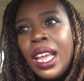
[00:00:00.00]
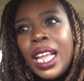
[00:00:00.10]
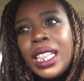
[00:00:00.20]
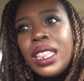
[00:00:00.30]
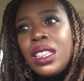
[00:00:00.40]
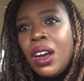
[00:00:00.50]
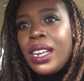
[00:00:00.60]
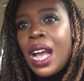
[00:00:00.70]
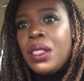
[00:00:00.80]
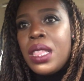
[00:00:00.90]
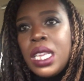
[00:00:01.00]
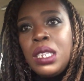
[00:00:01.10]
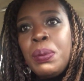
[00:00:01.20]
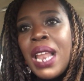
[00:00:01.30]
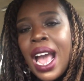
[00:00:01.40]
and thought out
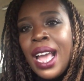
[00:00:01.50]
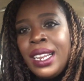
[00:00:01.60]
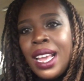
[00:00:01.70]
this plan